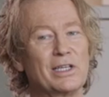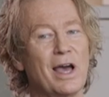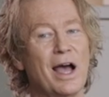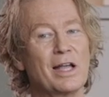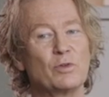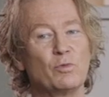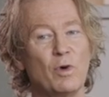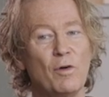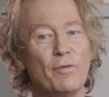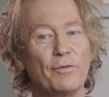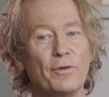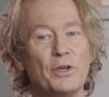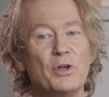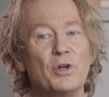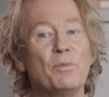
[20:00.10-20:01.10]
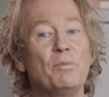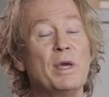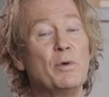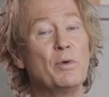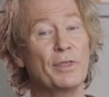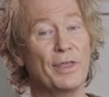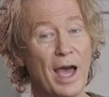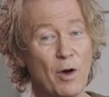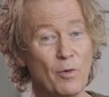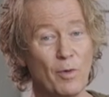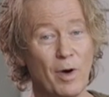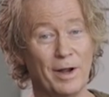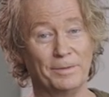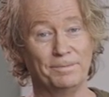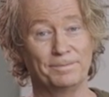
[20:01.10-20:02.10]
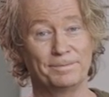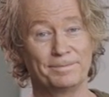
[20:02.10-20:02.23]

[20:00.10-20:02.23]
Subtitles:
God's will for you to be without one.